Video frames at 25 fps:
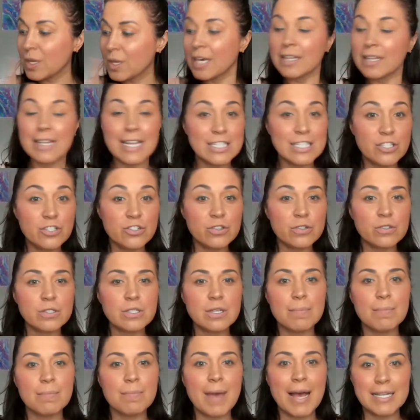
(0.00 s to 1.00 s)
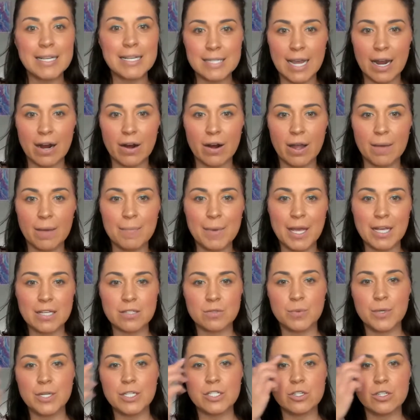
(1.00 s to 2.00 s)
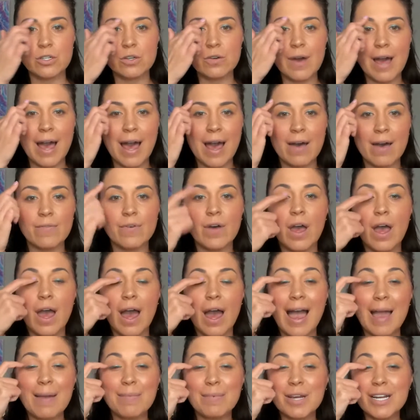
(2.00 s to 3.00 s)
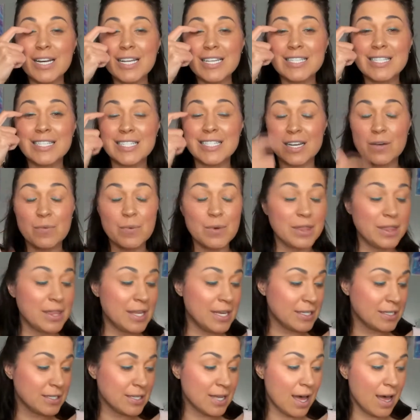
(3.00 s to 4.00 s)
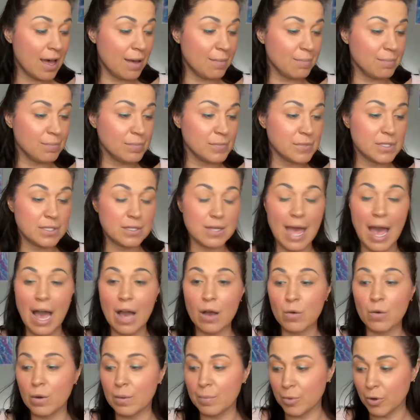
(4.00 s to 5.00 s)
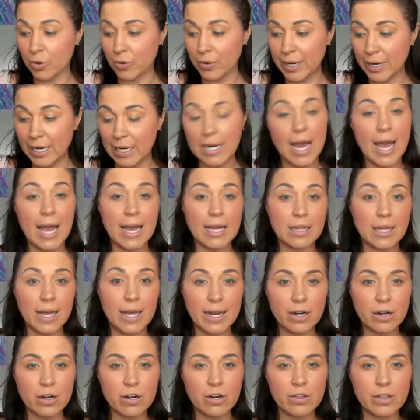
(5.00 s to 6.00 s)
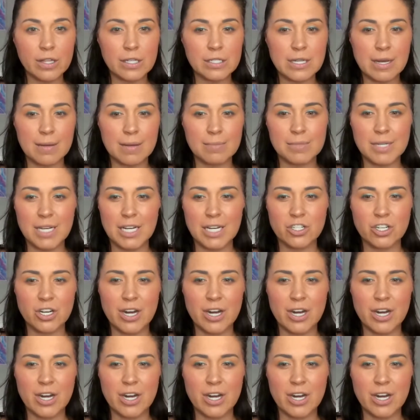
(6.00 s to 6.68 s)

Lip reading: Let's do some mascara because we do have, I'm going to stick with this aquamarine eyeliner, the Temptation